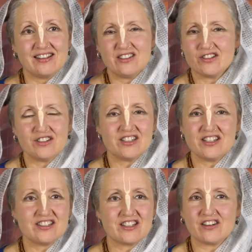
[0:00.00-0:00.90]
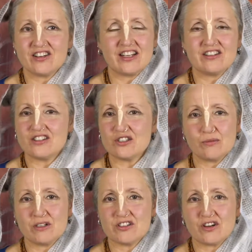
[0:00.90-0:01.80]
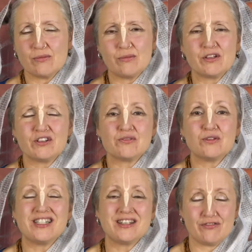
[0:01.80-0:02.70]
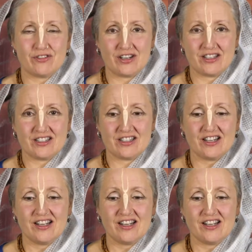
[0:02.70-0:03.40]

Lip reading: these conditionings are creating so much trouble because we're different.